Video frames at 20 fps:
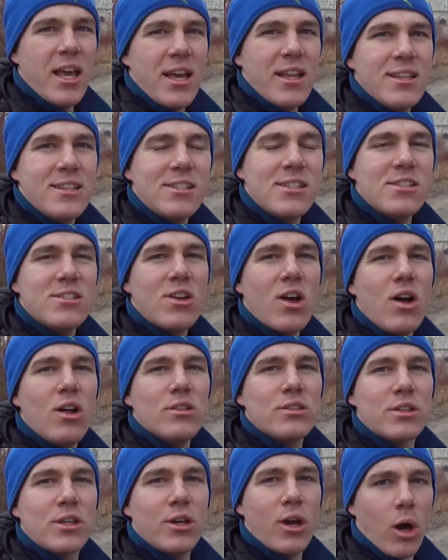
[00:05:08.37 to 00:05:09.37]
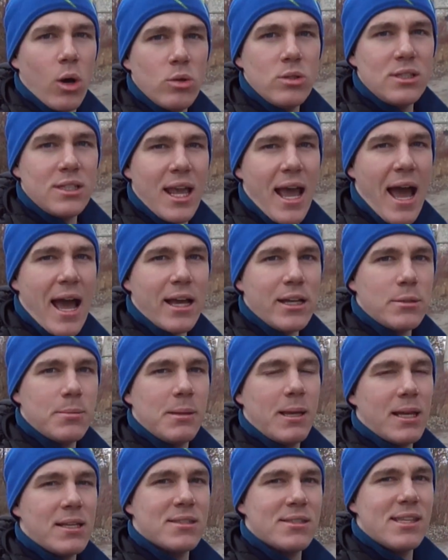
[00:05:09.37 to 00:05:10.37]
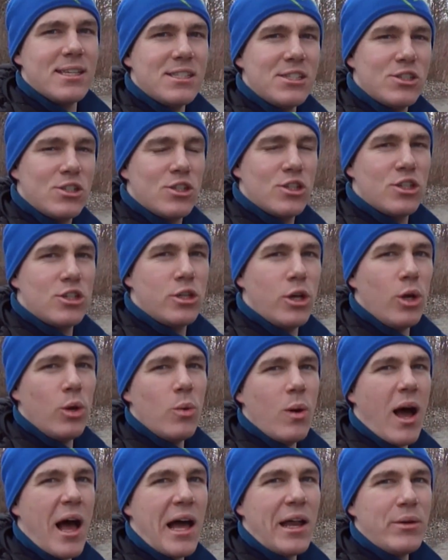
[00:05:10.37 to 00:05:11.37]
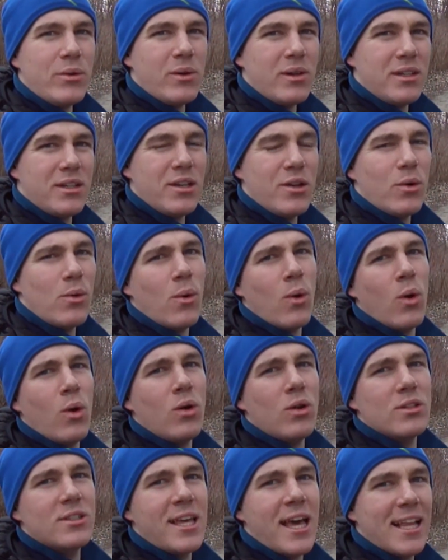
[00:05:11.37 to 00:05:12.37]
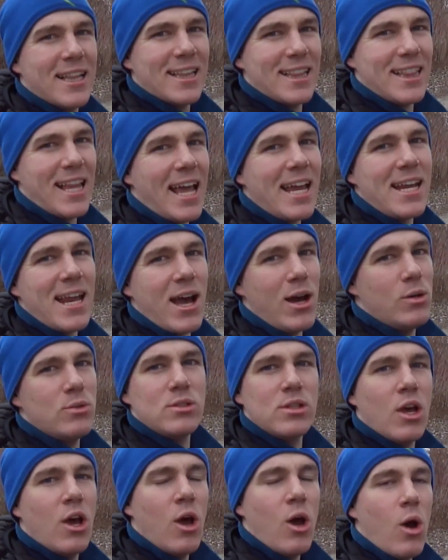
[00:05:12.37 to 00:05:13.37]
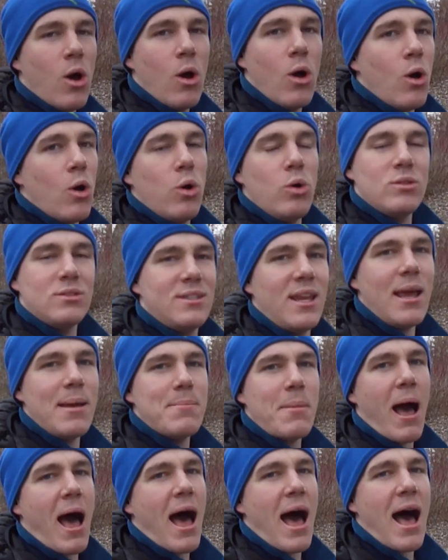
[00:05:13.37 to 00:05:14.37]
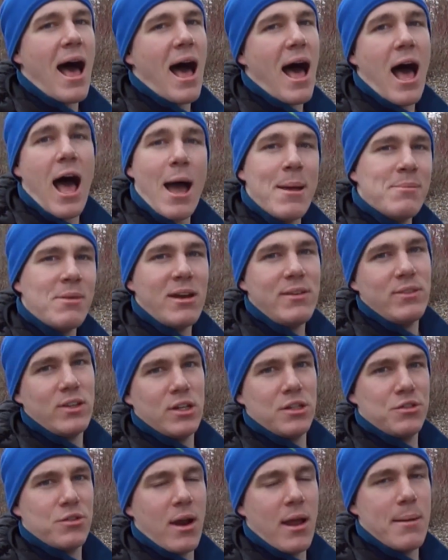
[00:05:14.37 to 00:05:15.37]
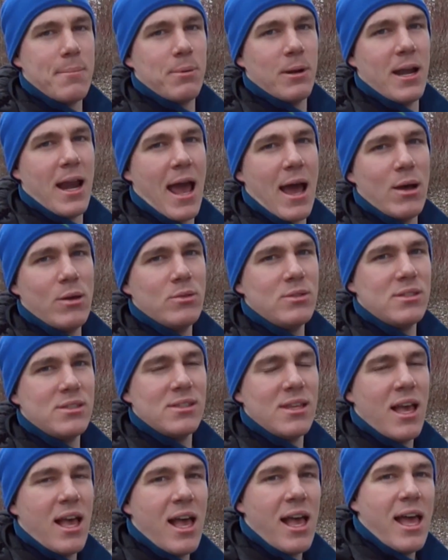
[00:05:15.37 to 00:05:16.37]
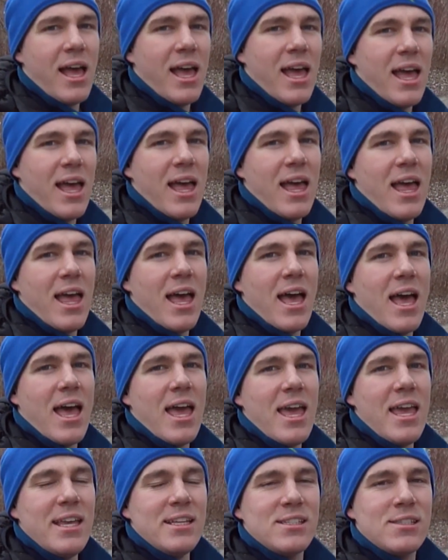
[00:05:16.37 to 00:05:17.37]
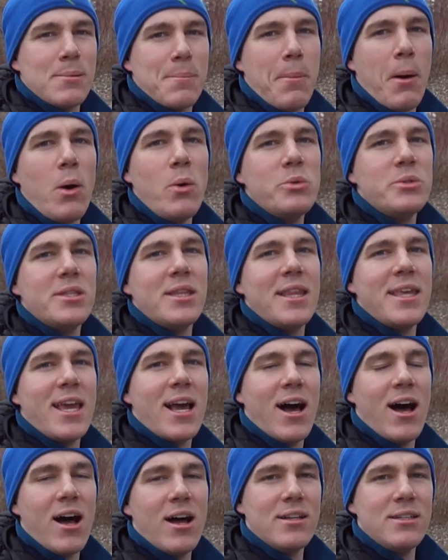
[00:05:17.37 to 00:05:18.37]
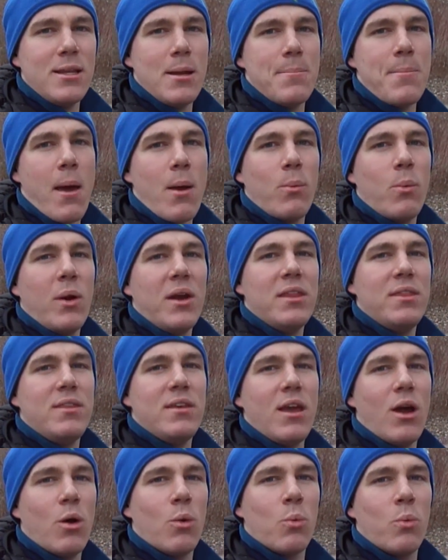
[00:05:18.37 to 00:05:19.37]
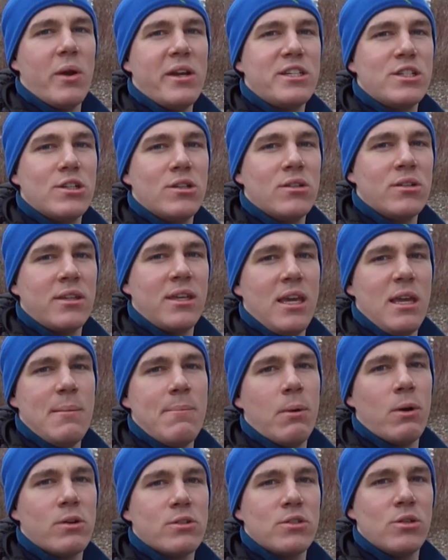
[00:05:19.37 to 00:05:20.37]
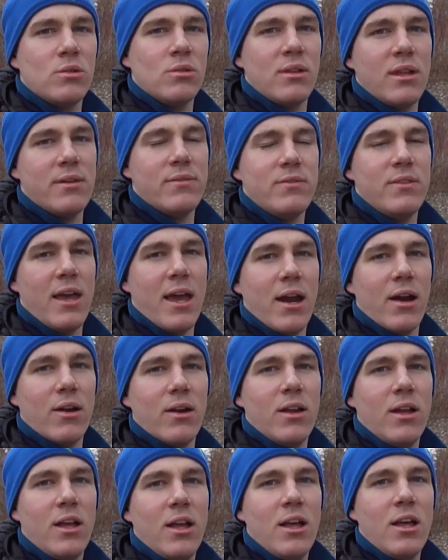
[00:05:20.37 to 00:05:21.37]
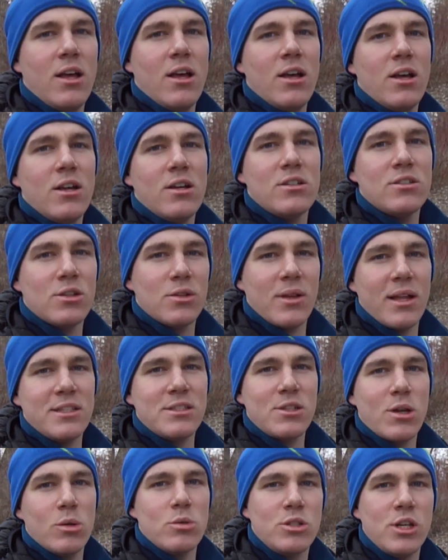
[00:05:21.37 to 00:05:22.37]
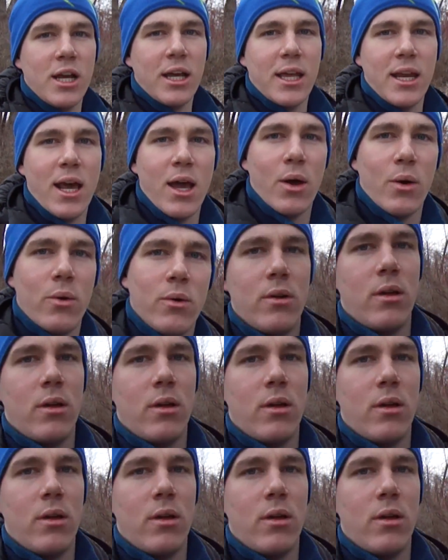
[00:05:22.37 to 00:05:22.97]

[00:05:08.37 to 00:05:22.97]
This is called Ghostcache because this 200-year-old lighthouse, whose name I'm not even gonna try and pronounce, is supposedly haunted by one of the original keepers who lived there. So let's go check it out.